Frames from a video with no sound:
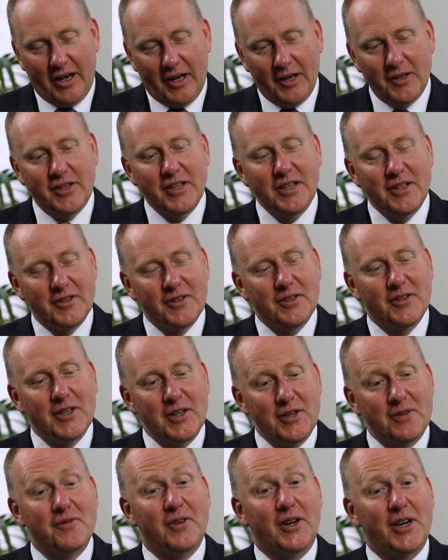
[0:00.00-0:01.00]
I think
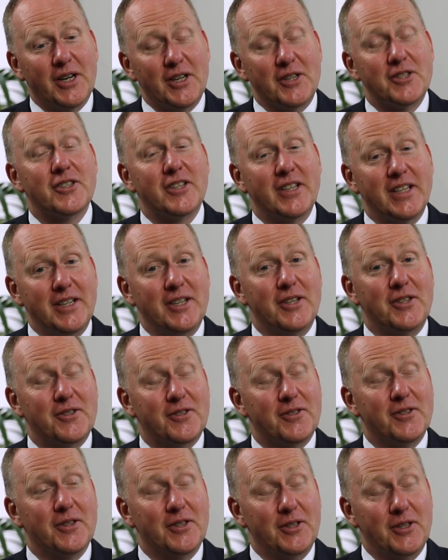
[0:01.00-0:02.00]
the advice
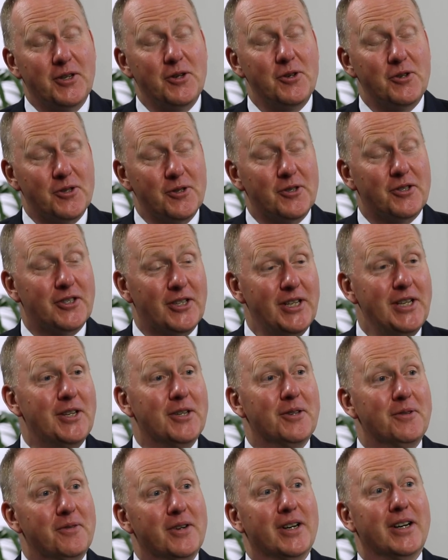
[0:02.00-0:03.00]
is that you should
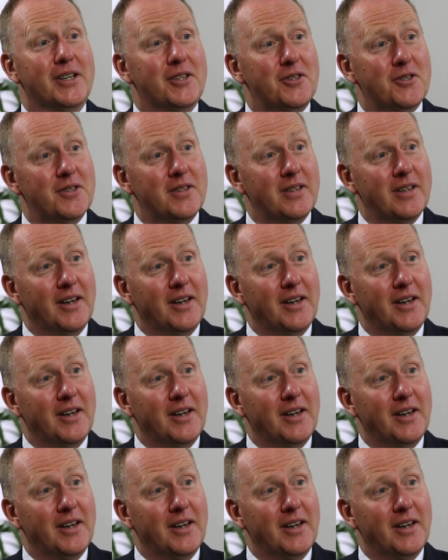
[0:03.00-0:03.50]
seek advice.